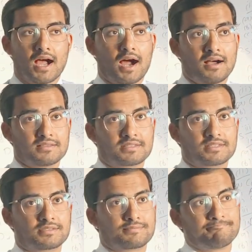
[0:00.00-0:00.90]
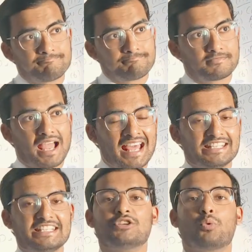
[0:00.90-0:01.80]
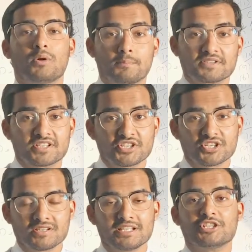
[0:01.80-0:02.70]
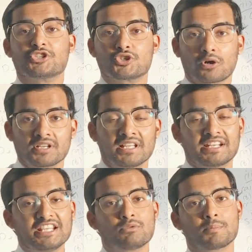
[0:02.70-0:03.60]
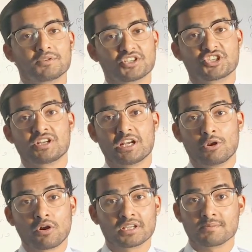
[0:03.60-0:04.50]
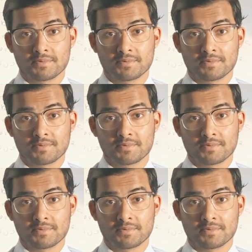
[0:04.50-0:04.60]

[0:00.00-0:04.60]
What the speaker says: an equal position in shorting and equal position in longing,